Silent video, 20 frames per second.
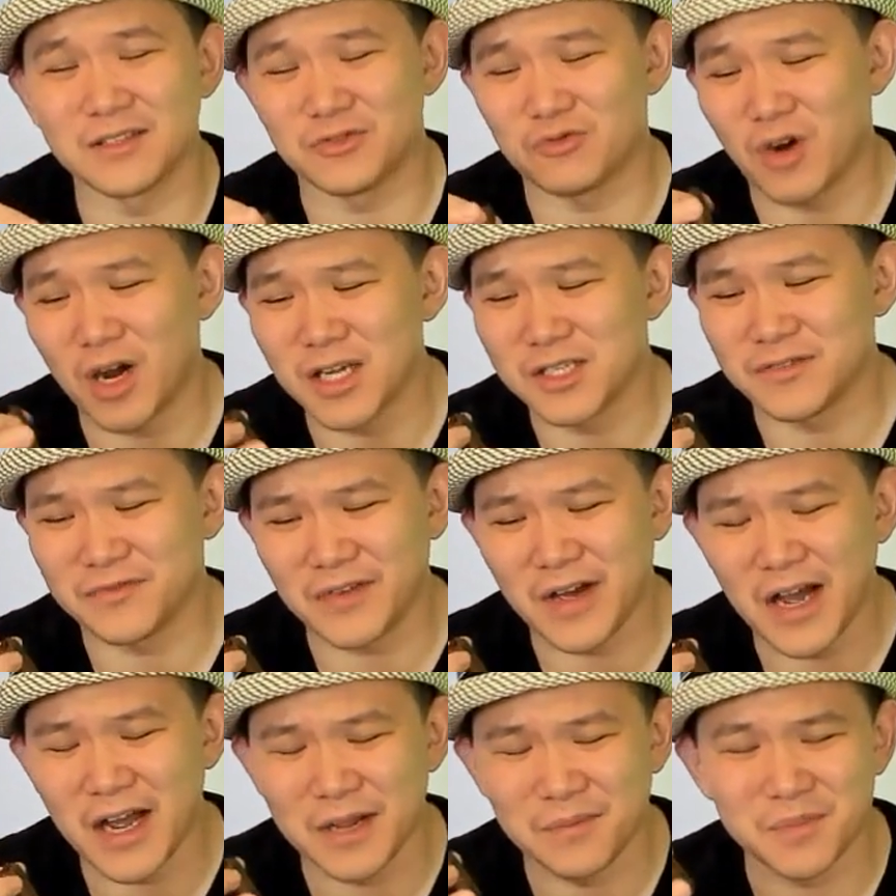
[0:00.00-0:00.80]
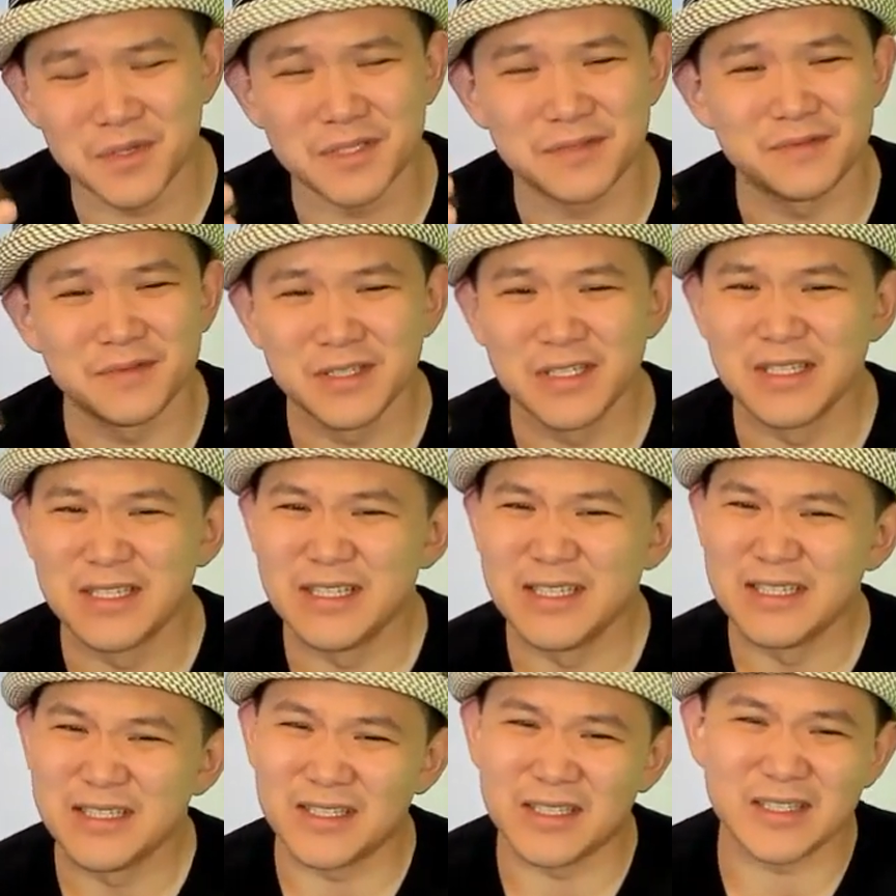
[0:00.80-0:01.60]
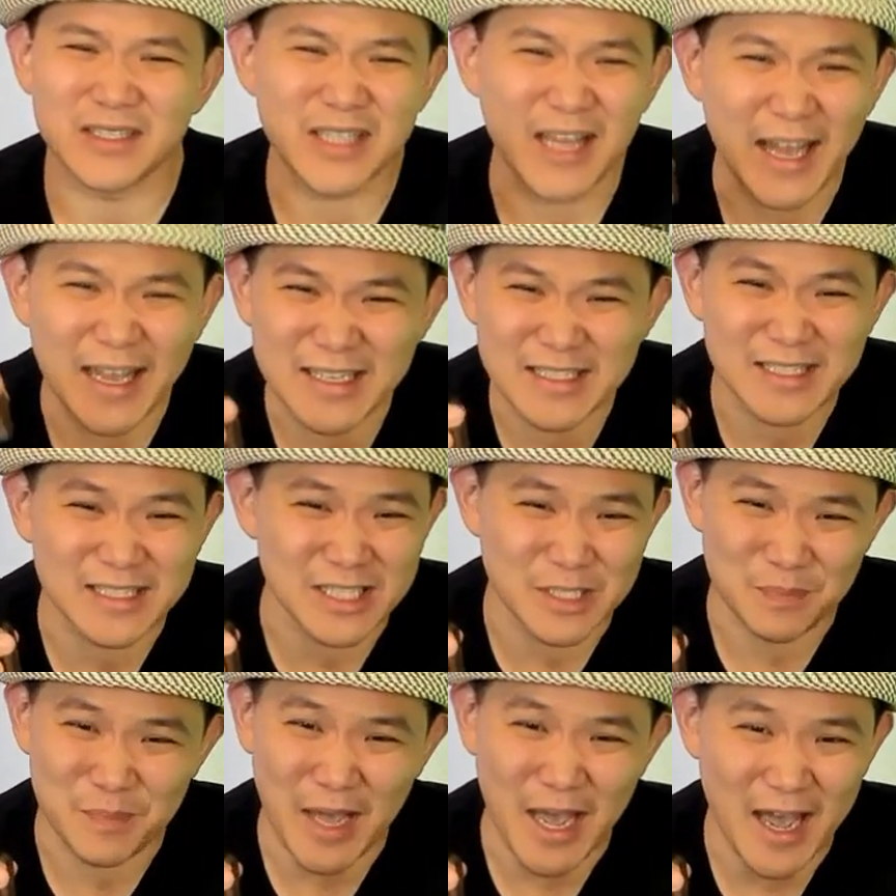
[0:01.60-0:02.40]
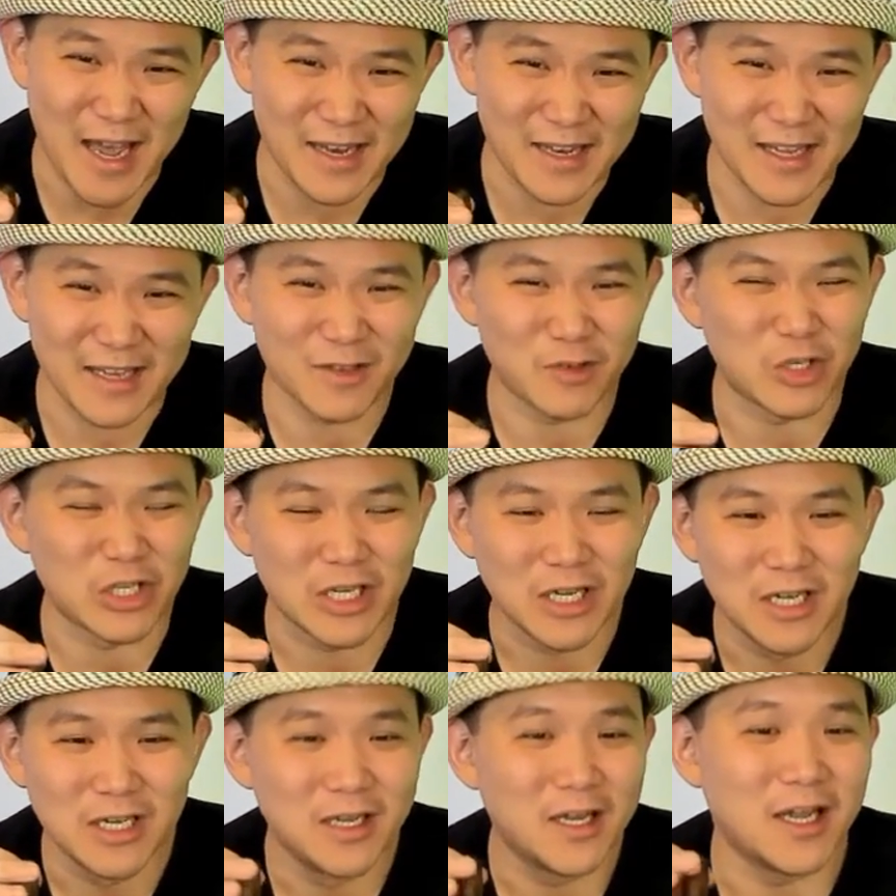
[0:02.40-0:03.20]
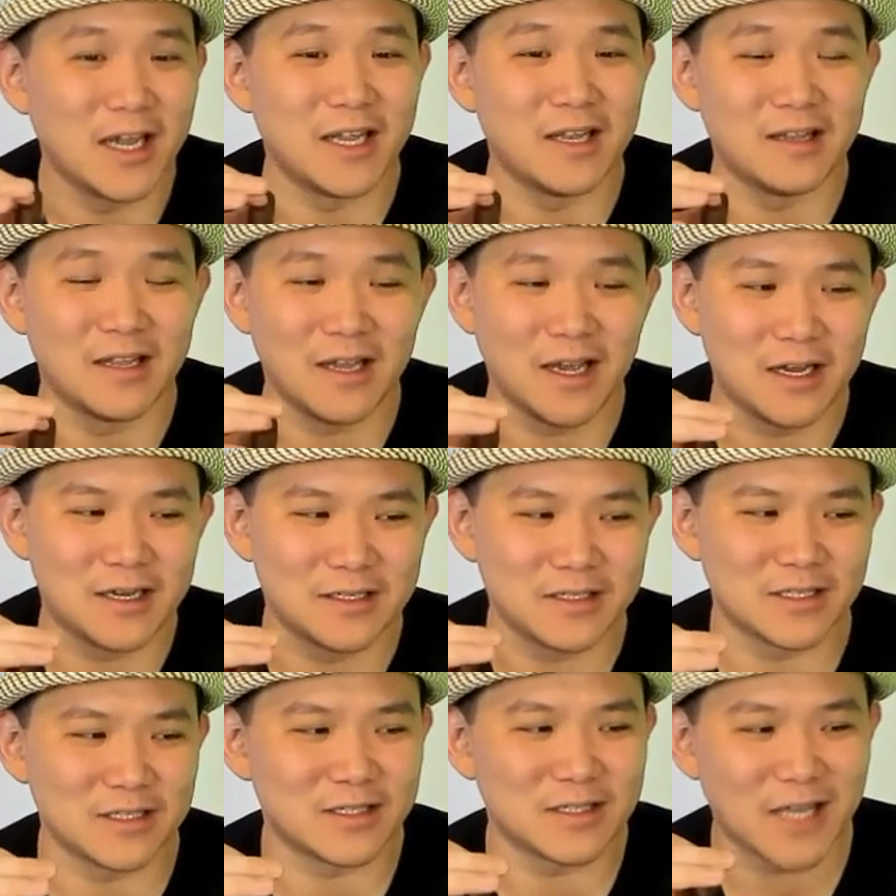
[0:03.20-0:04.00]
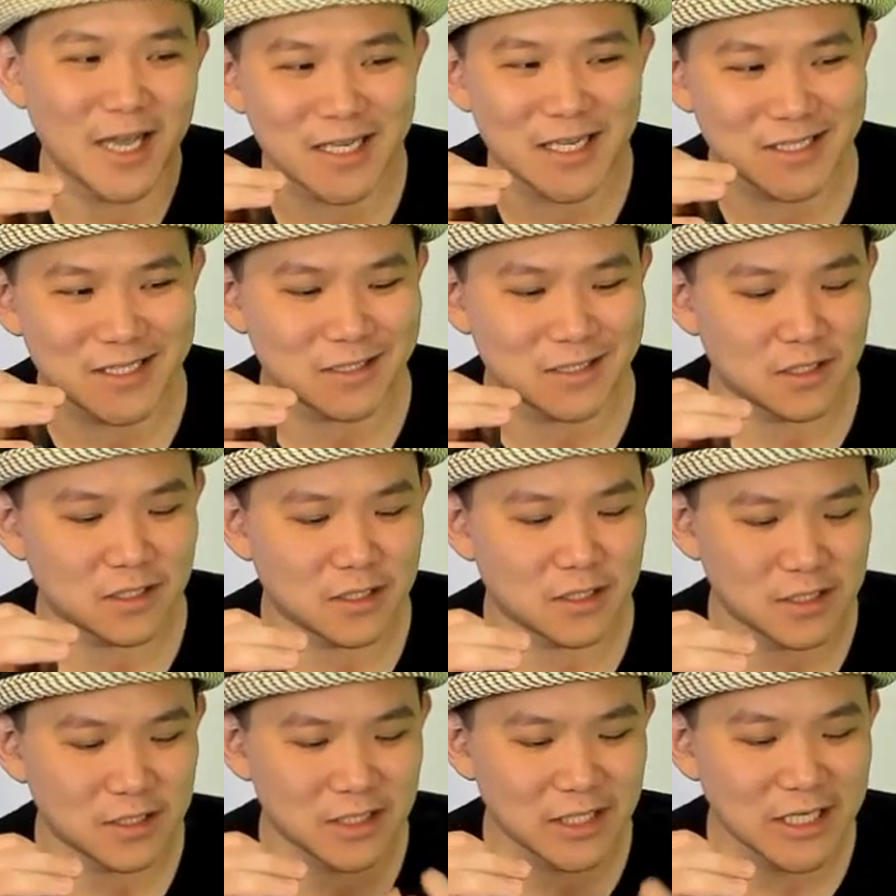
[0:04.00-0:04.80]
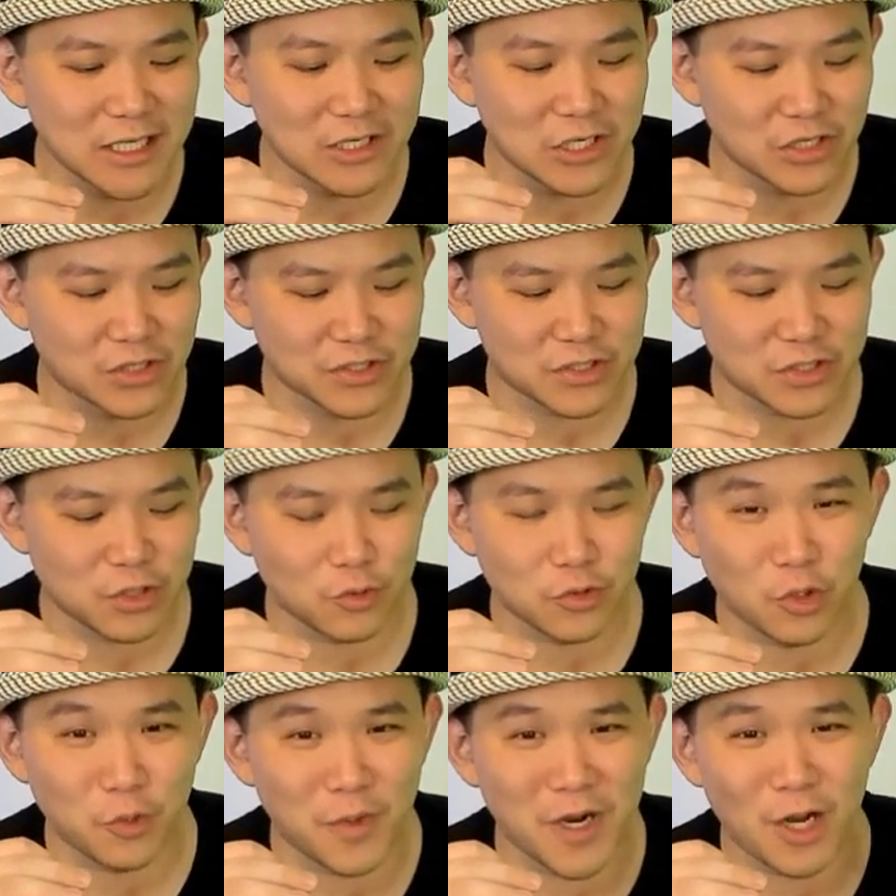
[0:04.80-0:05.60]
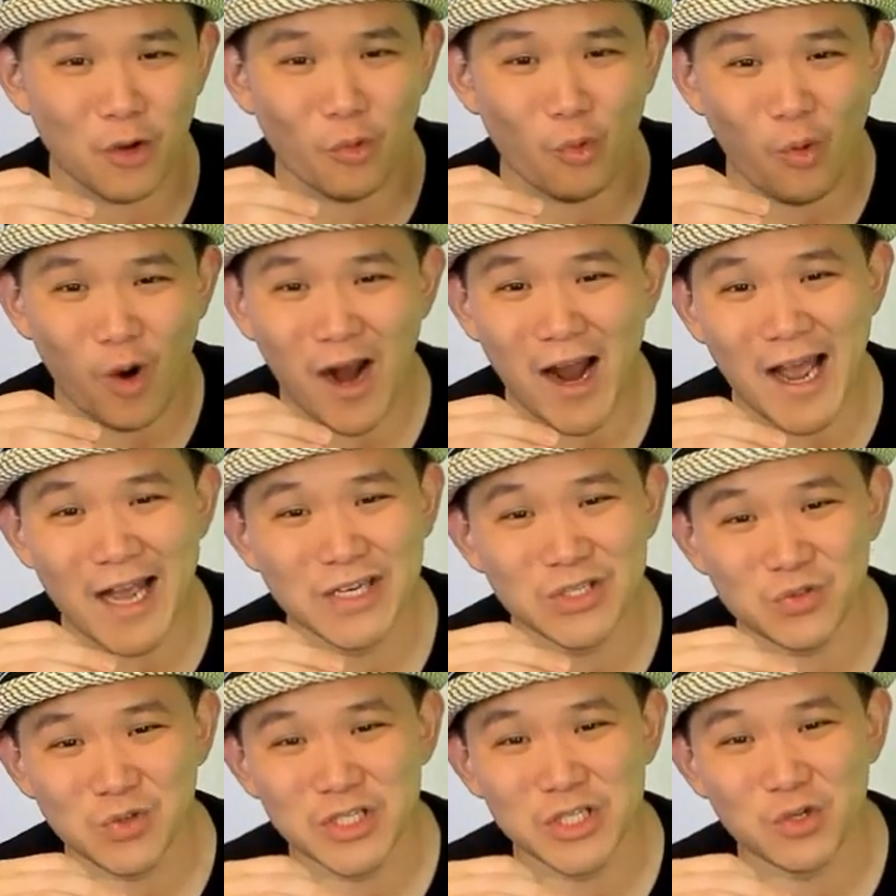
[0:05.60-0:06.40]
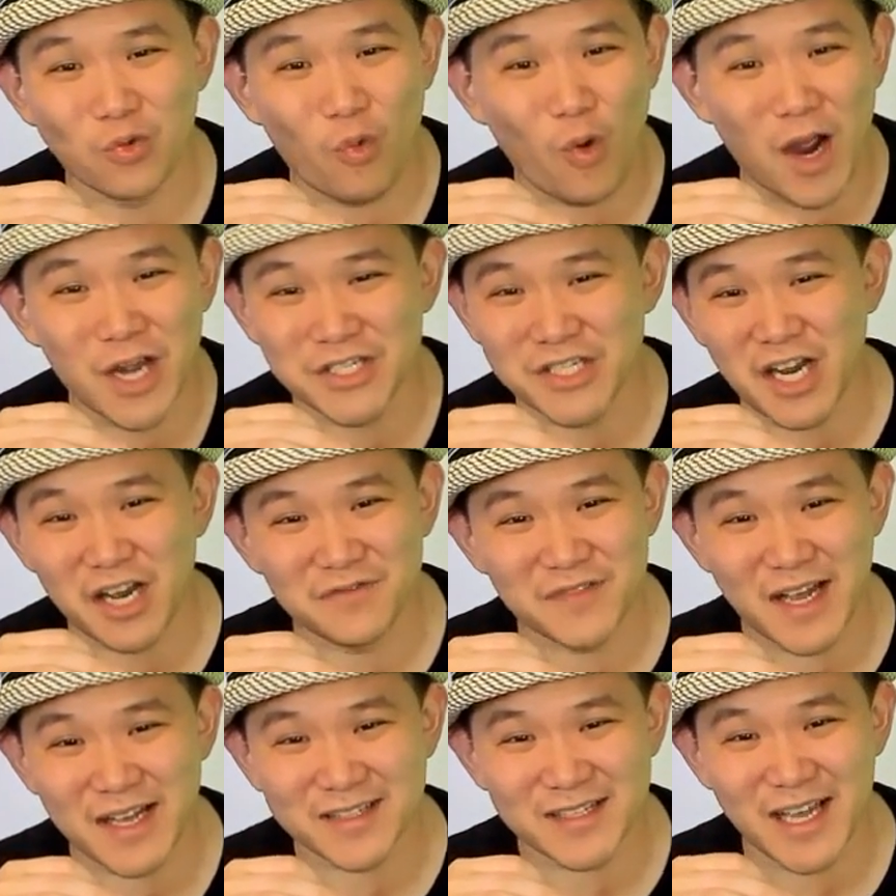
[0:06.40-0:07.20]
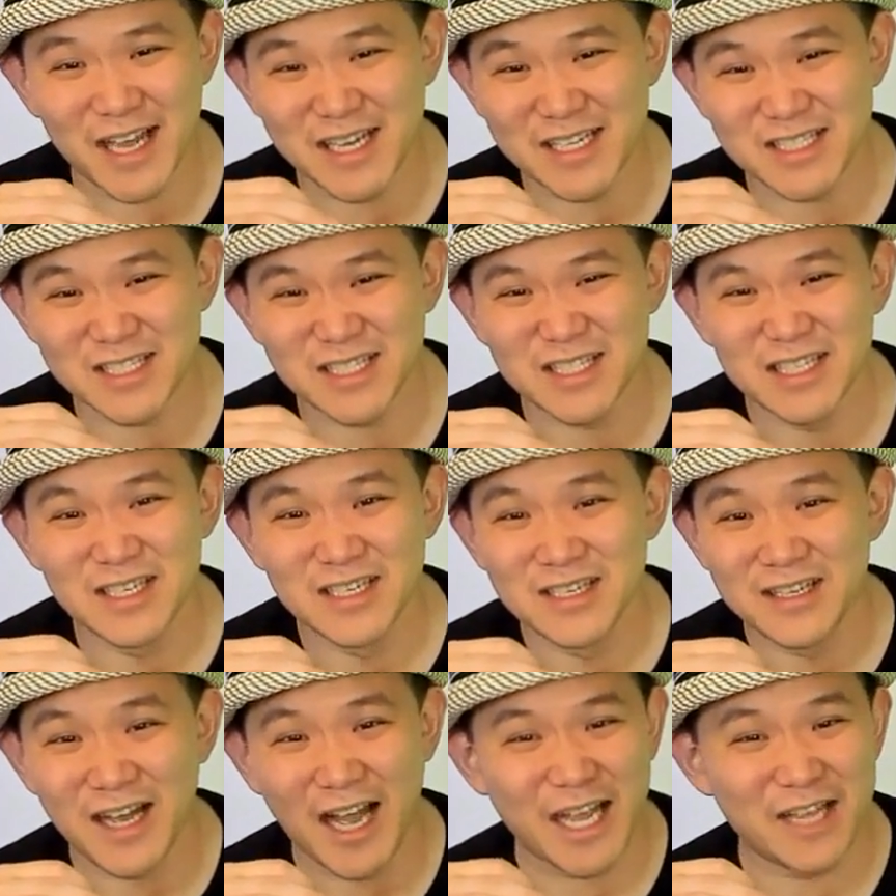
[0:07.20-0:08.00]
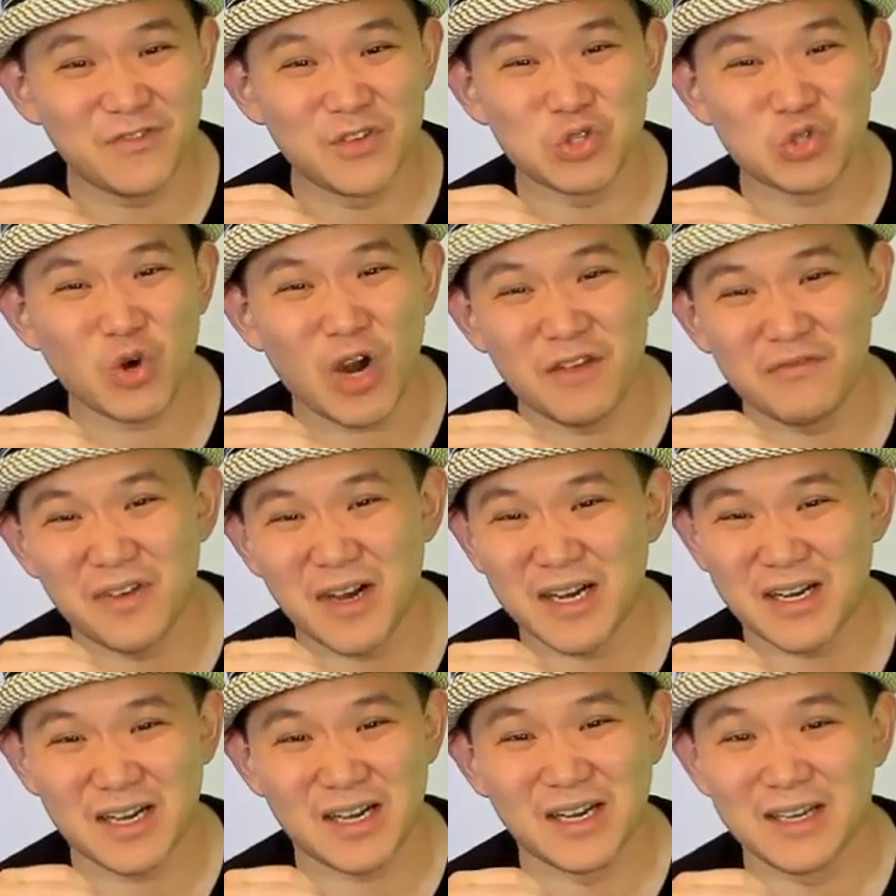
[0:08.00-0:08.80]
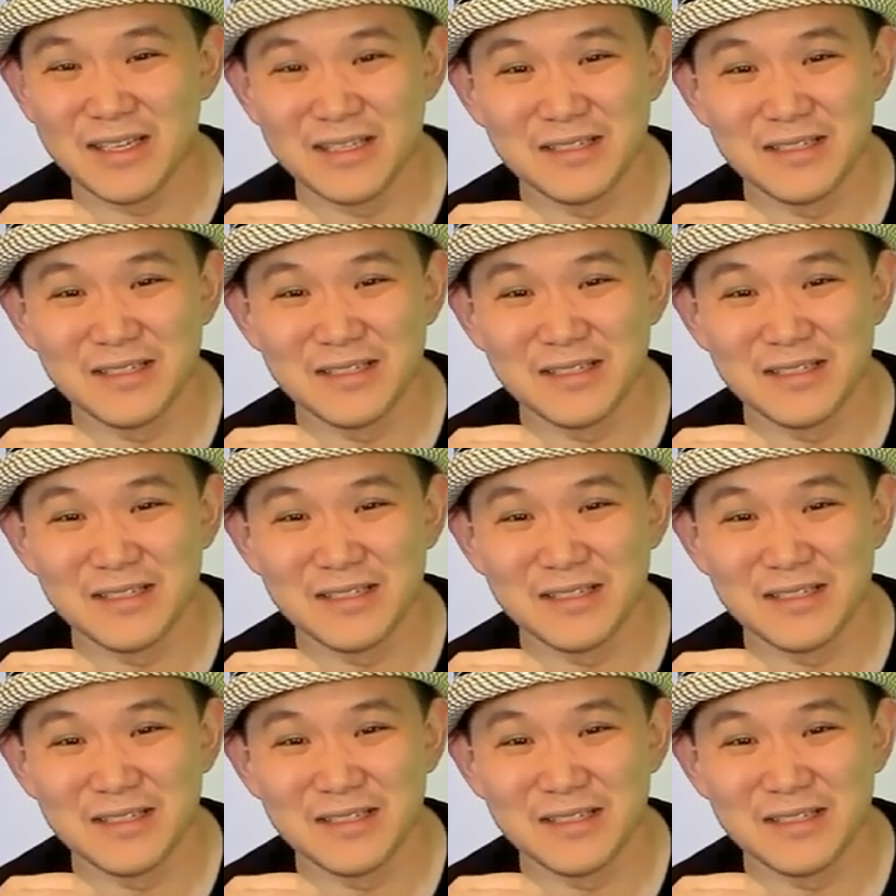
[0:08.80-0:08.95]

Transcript: Draw is fine, but the taste is bad, and and uh, the taste lingers. So no matter what I drink to wash off that taste, I even tried vodka.